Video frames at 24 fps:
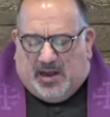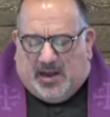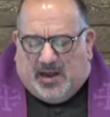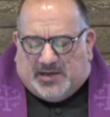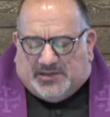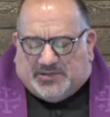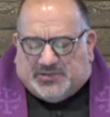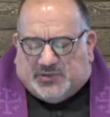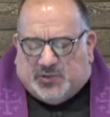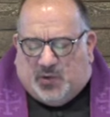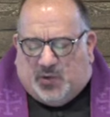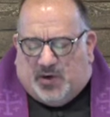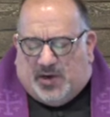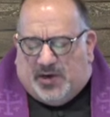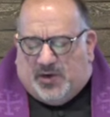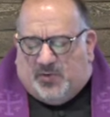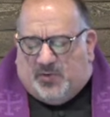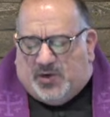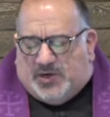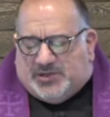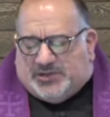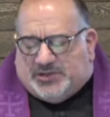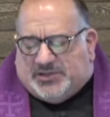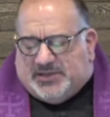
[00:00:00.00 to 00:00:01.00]
A story
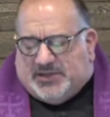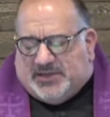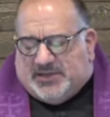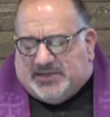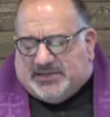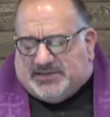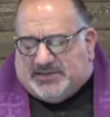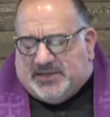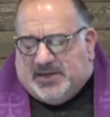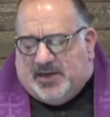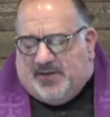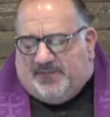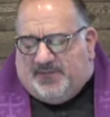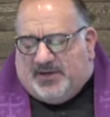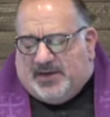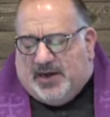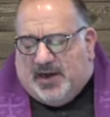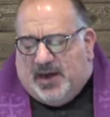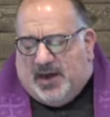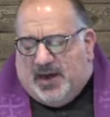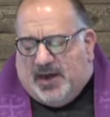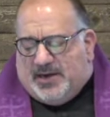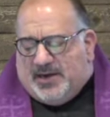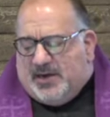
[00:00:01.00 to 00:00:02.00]
which is of
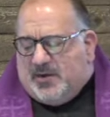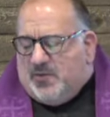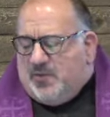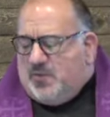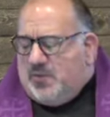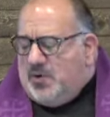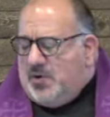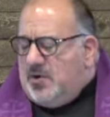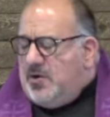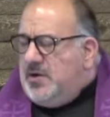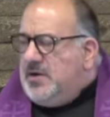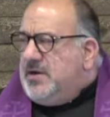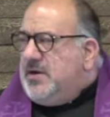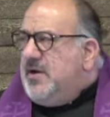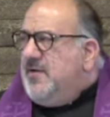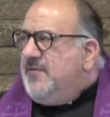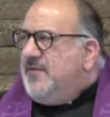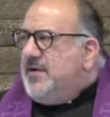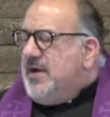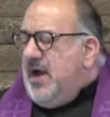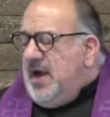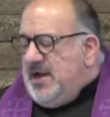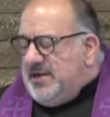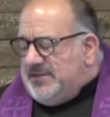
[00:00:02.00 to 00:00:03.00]
God at work,
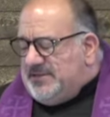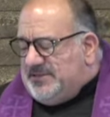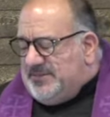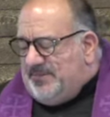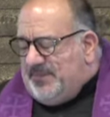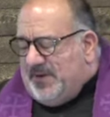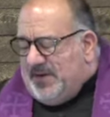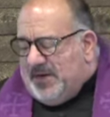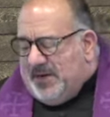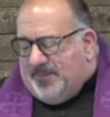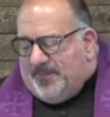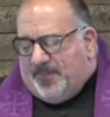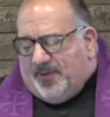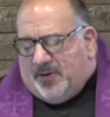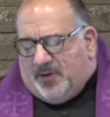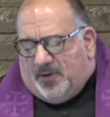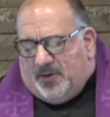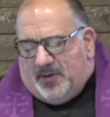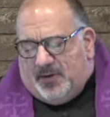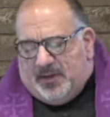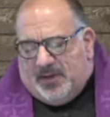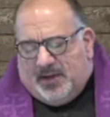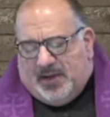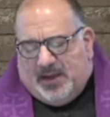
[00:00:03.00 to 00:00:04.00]
of God's
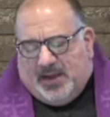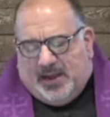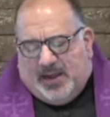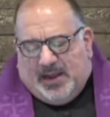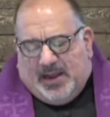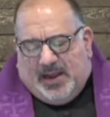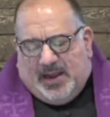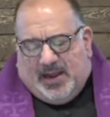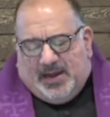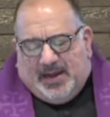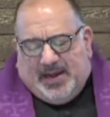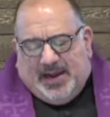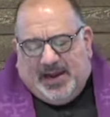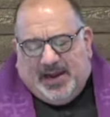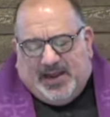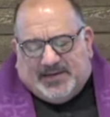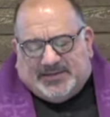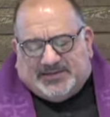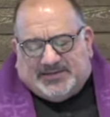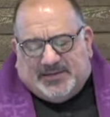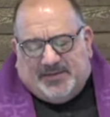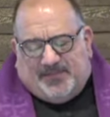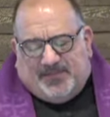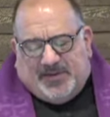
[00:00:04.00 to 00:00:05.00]
people, and
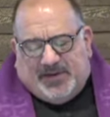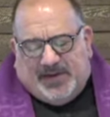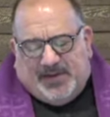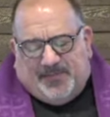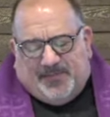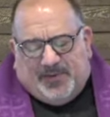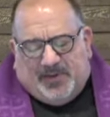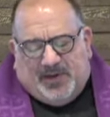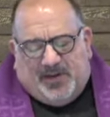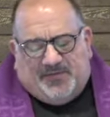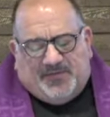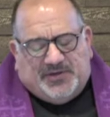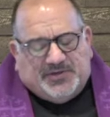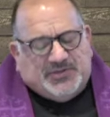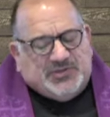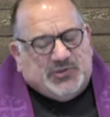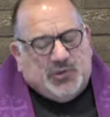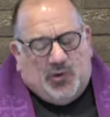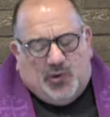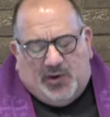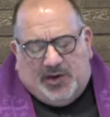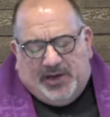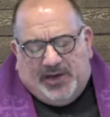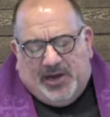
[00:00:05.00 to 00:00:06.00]
as the people of the
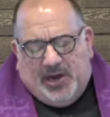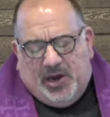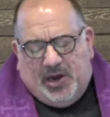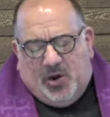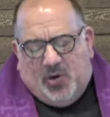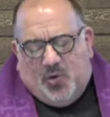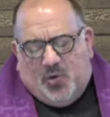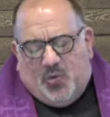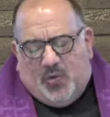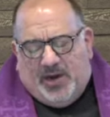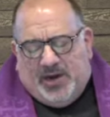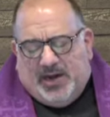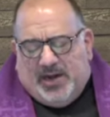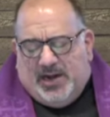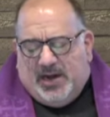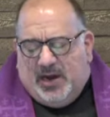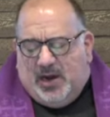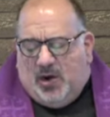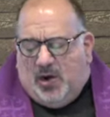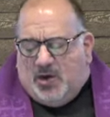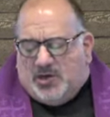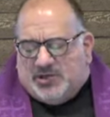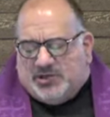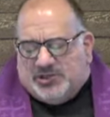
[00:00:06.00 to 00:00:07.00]
story, we
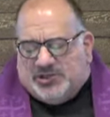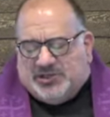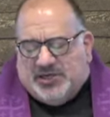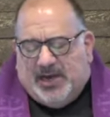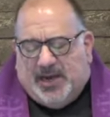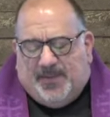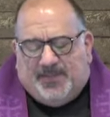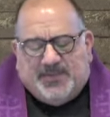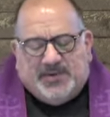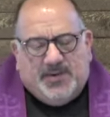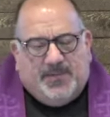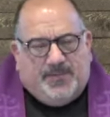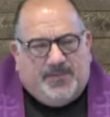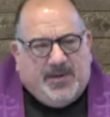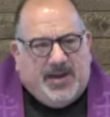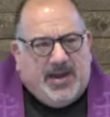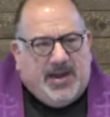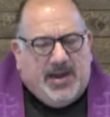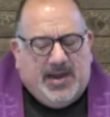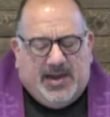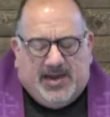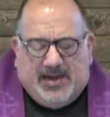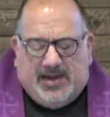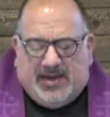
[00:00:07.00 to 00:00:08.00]
are shaped
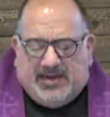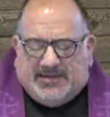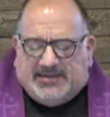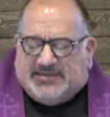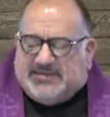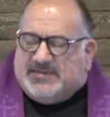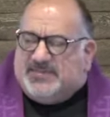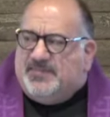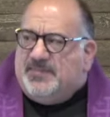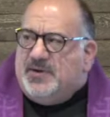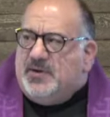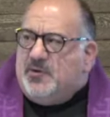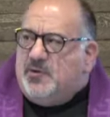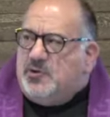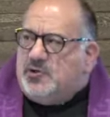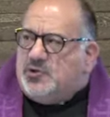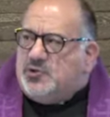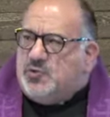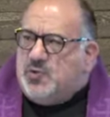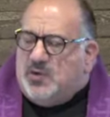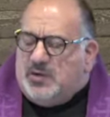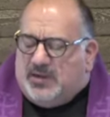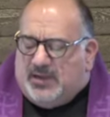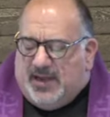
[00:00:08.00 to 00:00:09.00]
by a
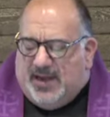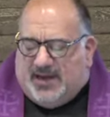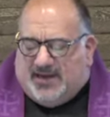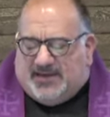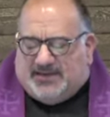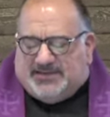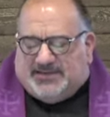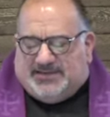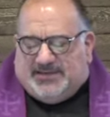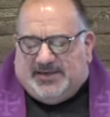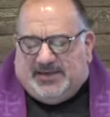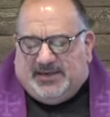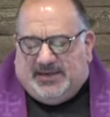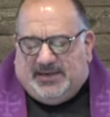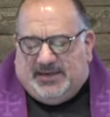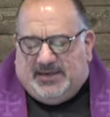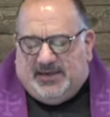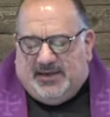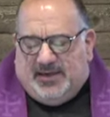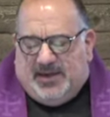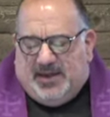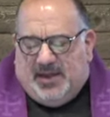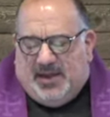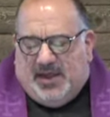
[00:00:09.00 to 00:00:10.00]
spiritual legacy
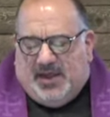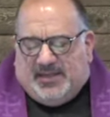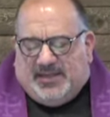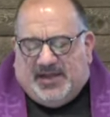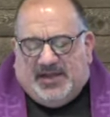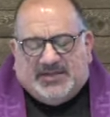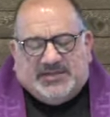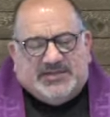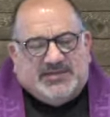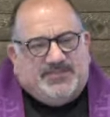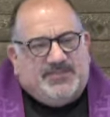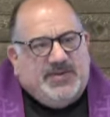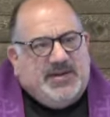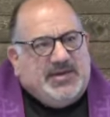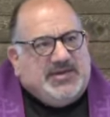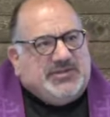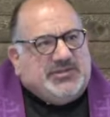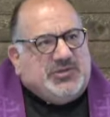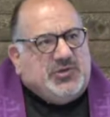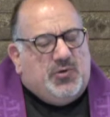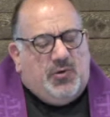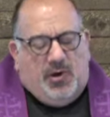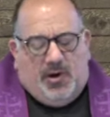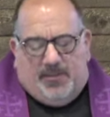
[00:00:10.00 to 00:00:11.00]
that speaks
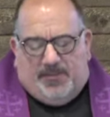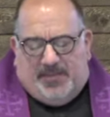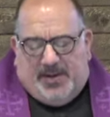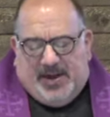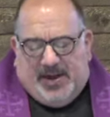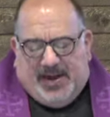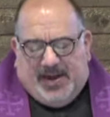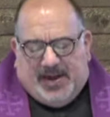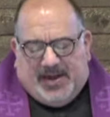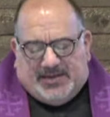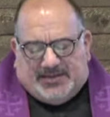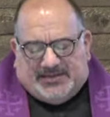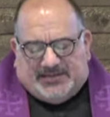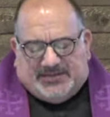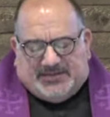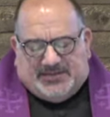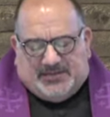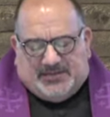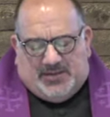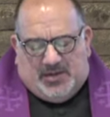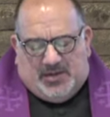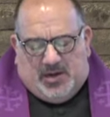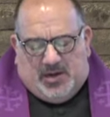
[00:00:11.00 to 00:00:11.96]
to our past,